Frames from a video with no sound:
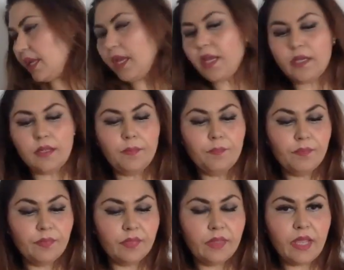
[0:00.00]
and
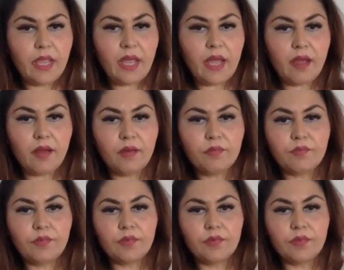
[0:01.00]
they have